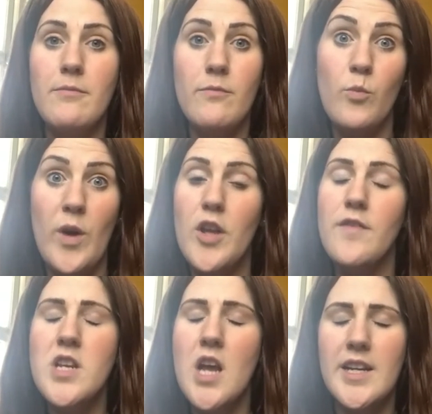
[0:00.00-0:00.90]
went
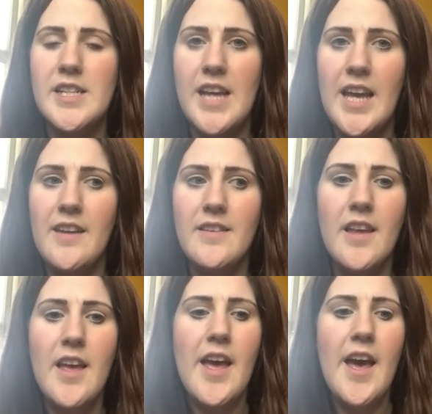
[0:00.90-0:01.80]
over 9 days
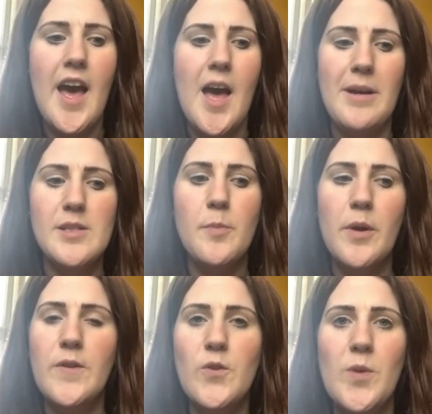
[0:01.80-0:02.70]
as
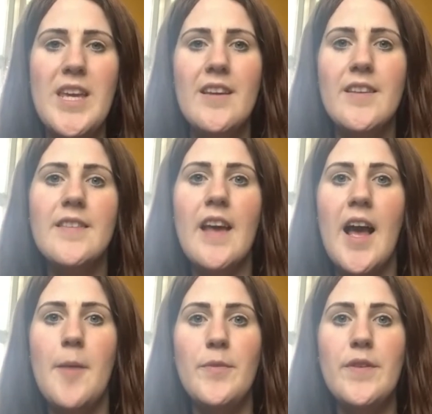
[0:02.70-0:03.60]
opposed to weeks.
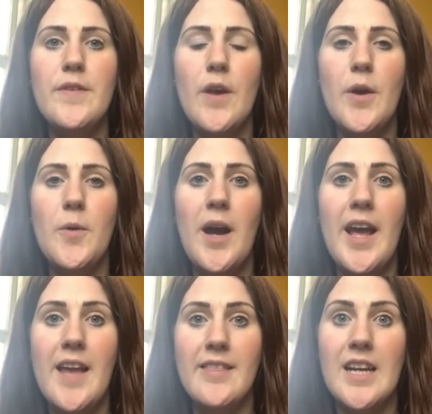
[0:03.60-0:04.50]
So I
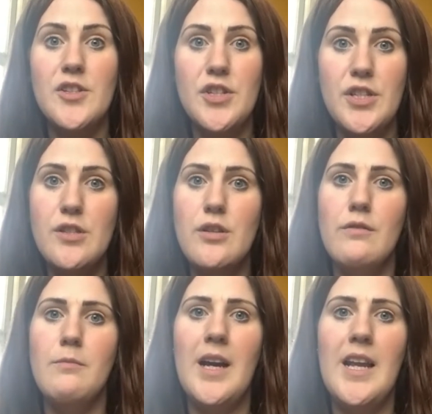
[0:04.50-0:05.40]
had that just to
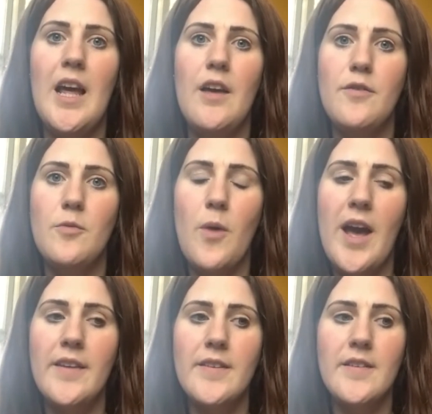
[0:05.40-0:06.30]
my left
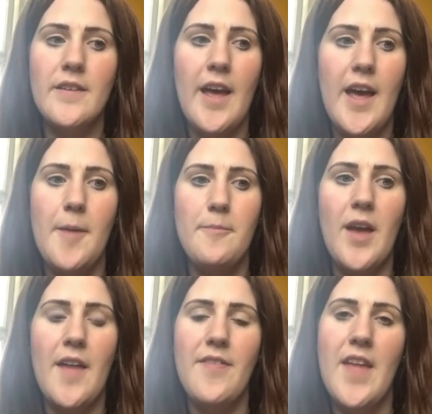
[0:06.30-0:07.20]
breast.
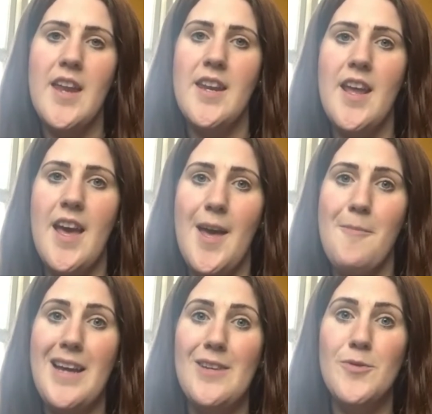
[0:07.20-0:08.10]
And then
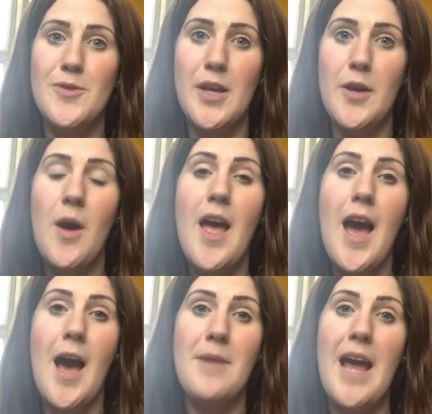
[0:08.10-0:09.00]
I also
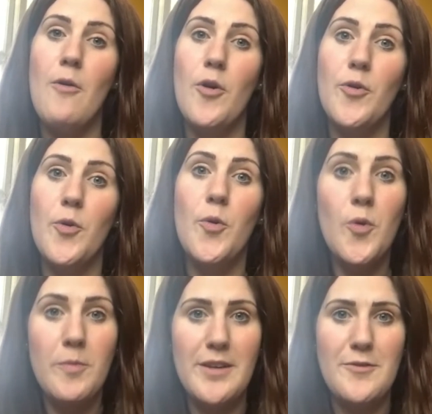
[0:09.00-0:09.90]
am now on
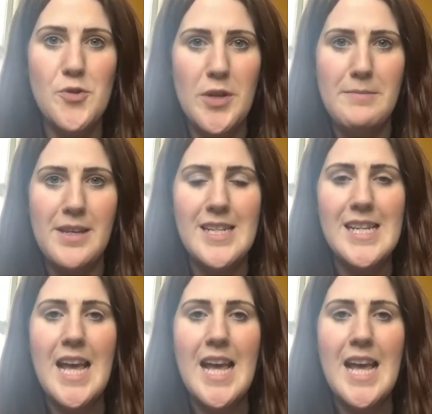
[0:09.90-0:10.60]
hormone treatment.